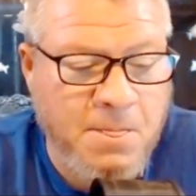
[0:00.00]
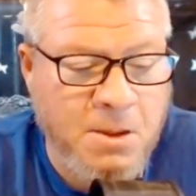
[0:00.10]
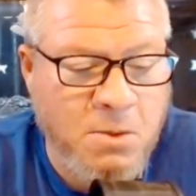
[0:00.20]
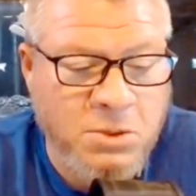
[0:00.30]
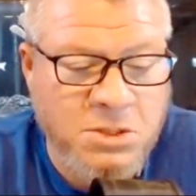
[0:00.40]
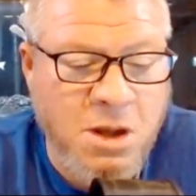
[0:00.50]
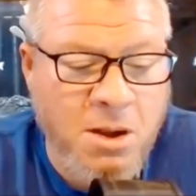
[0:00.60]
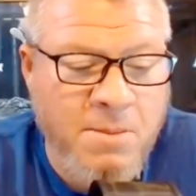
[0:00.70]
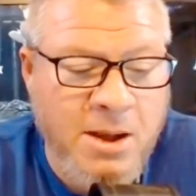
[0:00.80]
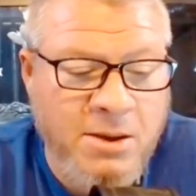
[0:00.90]
we'll talk
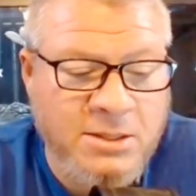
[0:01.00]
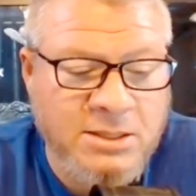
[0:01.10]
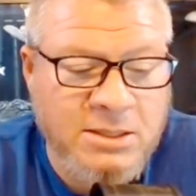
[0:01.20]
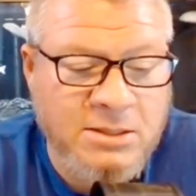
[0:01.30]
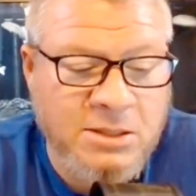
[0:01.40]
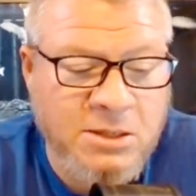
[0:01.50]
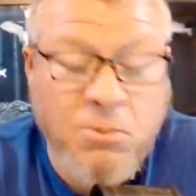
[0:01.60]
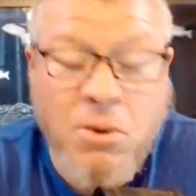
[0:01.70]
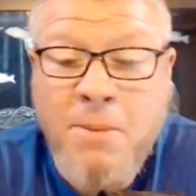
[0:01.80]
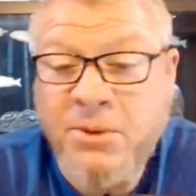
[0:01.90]
about is you know
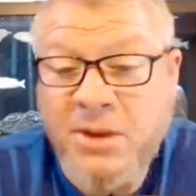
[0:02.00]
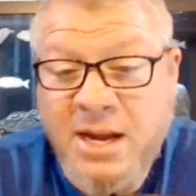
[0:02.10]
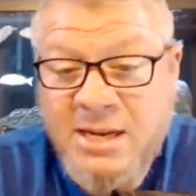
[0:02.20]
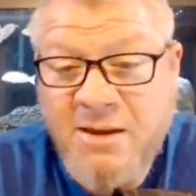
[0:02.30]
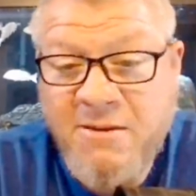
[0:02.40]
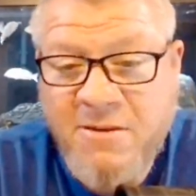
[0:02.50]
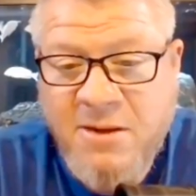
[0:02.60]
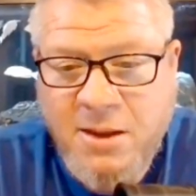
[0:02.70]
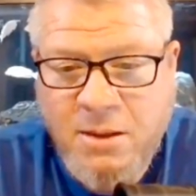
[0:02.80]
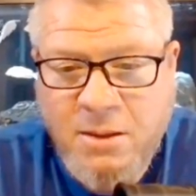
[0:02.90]
properly
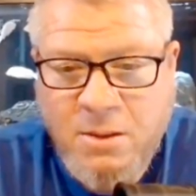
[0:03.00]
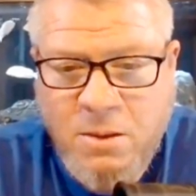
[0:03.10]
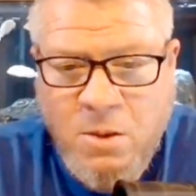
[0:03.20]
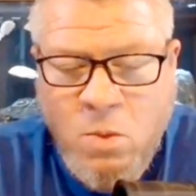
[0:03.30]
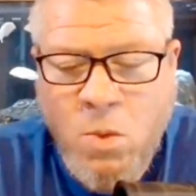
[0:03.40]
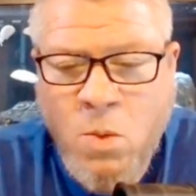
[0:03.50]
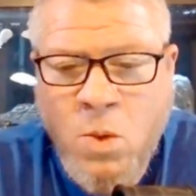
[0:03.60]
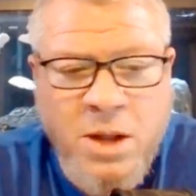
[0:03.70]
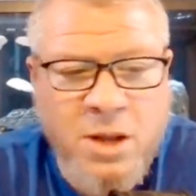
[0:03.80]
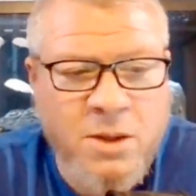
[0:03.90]
identifying
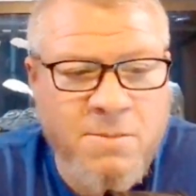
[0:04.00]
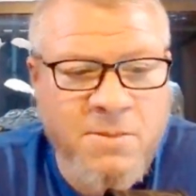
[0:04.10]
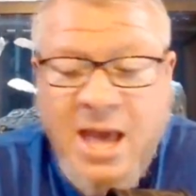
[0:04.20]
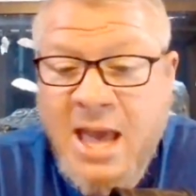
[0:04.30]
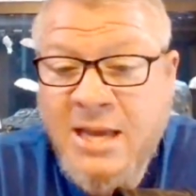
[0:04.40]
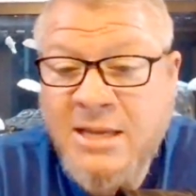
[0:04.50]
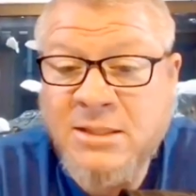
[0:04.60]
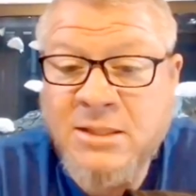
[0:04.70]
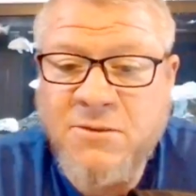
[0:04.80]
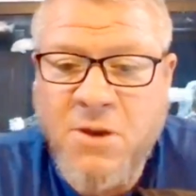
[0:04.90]
what the haze
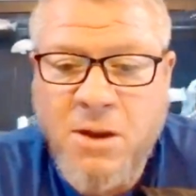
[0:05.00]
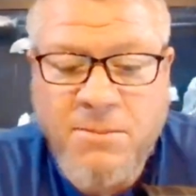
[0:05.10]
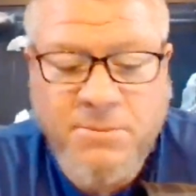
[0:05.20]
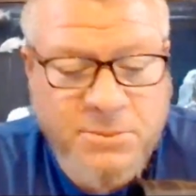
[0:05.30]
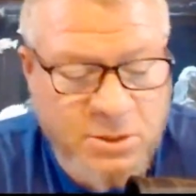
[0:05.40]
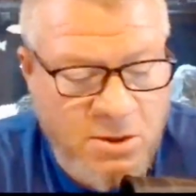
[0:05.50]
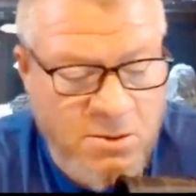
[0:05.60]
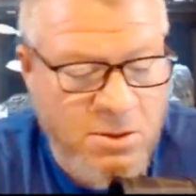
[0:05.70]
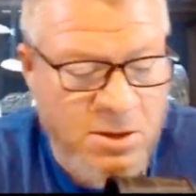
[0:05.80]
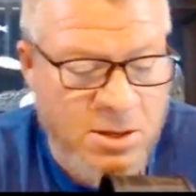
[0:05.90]
is from.
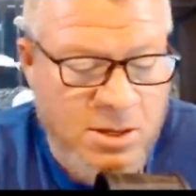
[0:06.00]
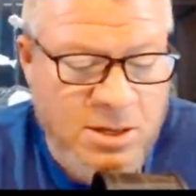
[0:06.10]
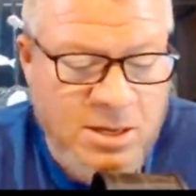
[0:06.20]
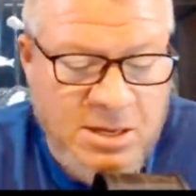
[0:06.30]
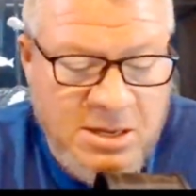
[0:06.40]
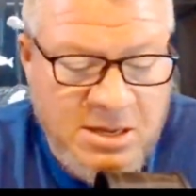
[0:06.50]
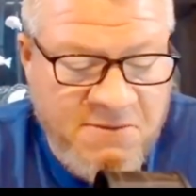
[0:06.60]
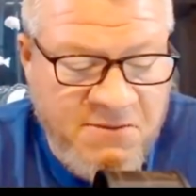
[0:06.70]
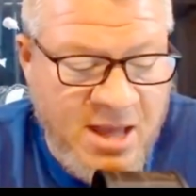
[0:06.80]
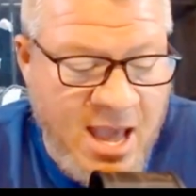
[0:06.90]
So if
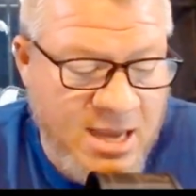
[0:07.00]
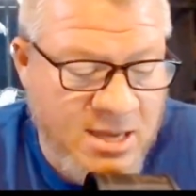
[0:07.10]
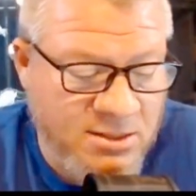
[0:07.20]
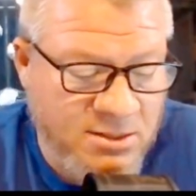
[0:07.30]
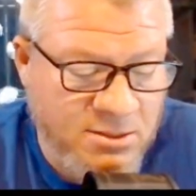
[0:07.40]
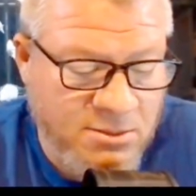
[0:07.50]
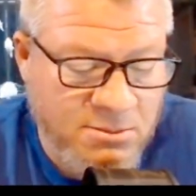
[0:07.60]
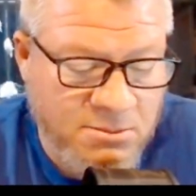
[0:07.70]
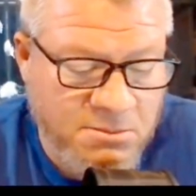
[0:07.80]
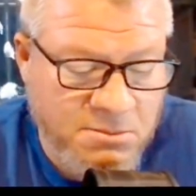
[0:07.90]
the haze
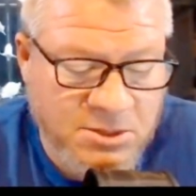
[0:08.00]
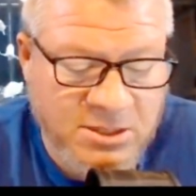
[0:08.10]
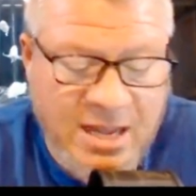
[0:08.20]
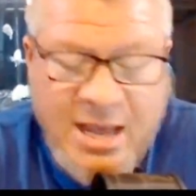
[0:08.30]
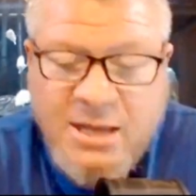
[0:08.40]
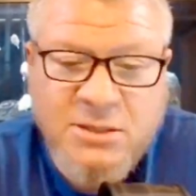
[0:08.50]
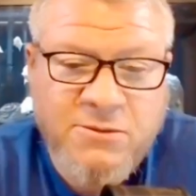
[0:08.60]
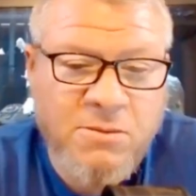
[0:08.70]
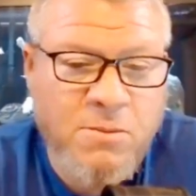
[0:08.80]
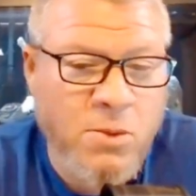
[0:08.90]
stays
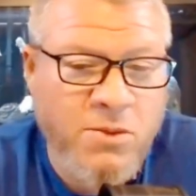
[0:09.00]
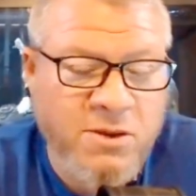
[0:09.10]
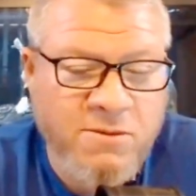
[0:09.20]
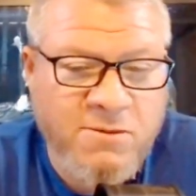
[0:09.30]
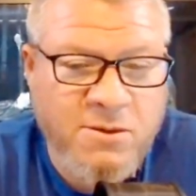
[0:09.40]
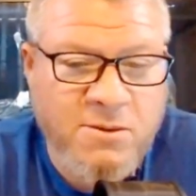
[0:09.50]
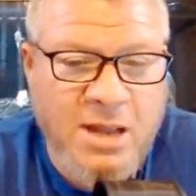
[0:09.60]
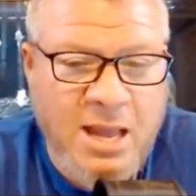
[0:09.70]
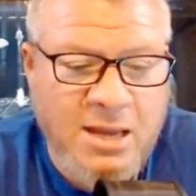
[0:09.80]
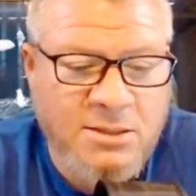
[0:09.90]
for more than a few
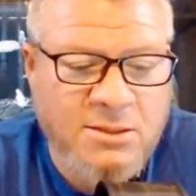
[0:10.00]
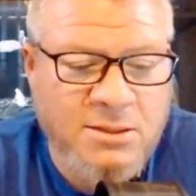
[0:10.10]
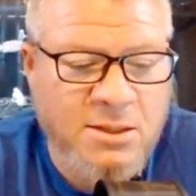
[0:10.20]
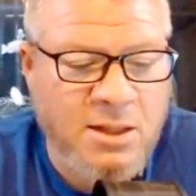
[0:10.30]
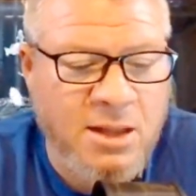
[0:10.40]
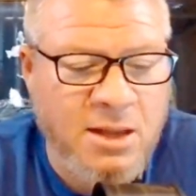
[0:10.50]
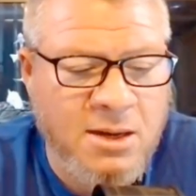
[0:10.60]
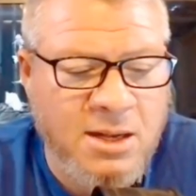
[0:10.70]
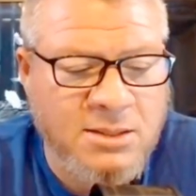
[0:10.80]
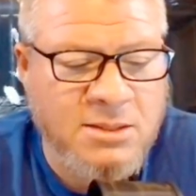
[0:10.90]
days, then
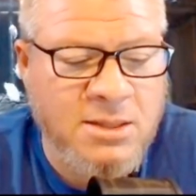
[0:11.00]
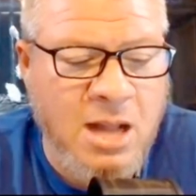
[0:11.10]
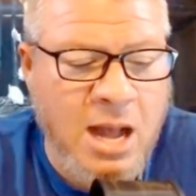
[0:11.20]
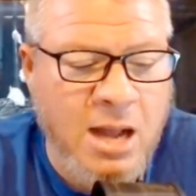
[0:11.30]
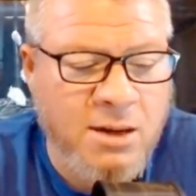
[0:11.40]
it's not